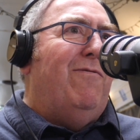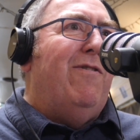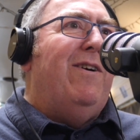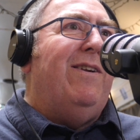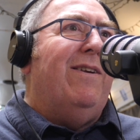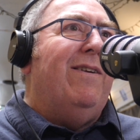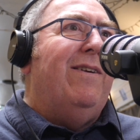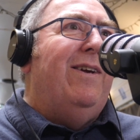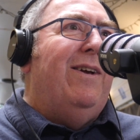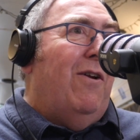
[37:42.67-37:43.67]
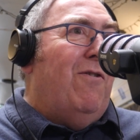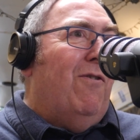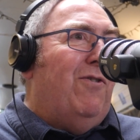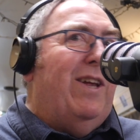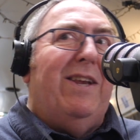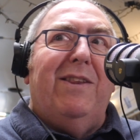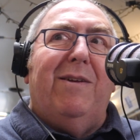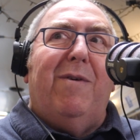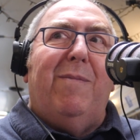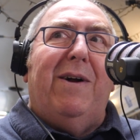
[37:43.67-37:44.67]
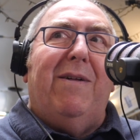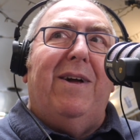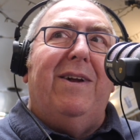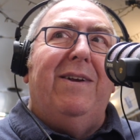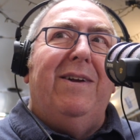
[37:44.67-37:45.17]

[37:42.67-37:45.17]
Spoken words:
frightened and not telling them about that,